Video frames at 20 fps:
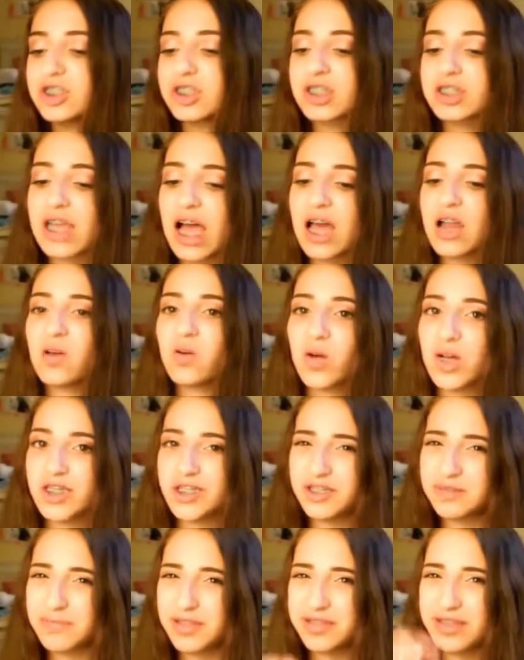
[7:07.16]
just because I don't
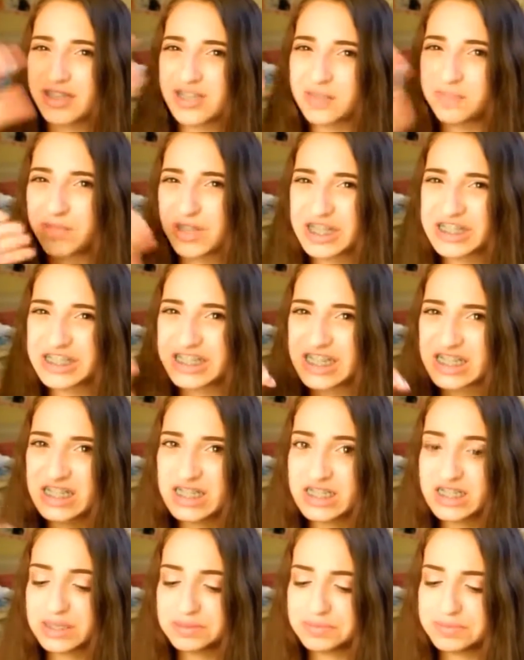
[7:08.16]
want too many things plugged in at
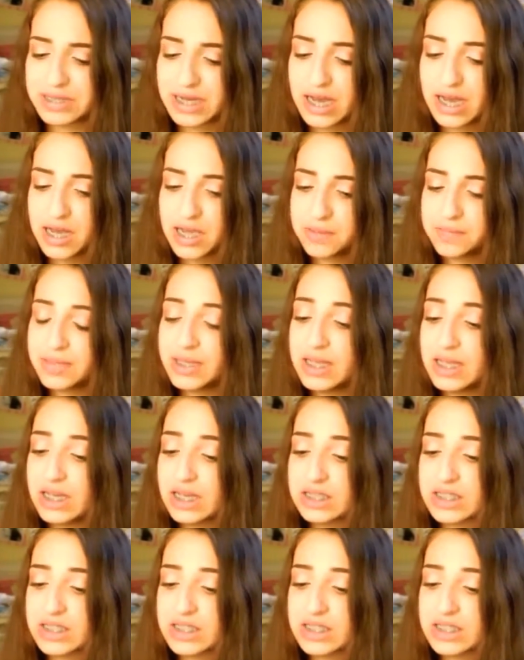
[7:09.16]
the same time.